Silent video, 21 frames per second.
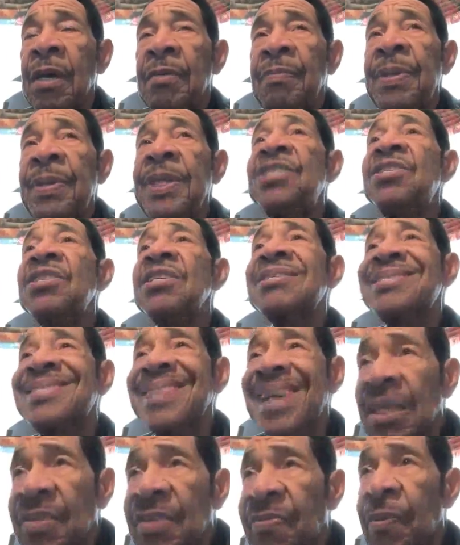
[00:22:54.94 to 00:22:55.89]
be
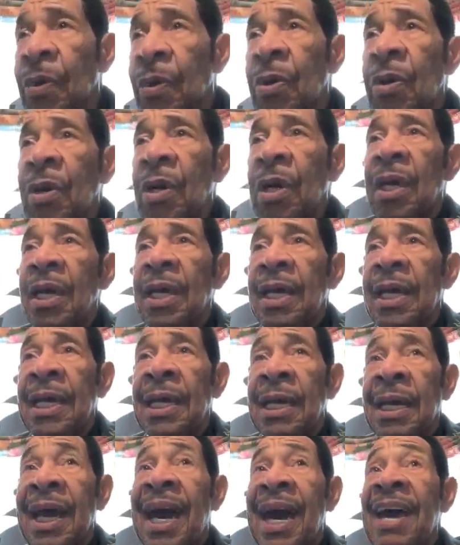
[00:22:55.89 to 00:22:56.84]
successful
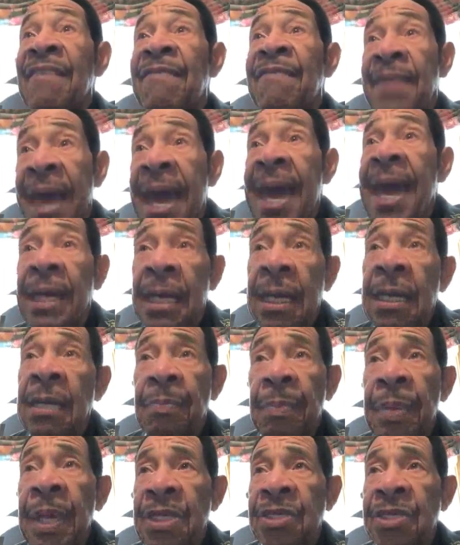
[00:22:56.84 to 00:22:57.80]
in life and in
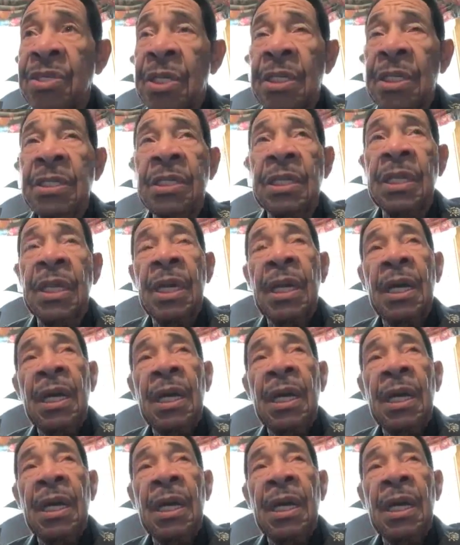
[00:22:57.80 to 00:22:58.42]
business,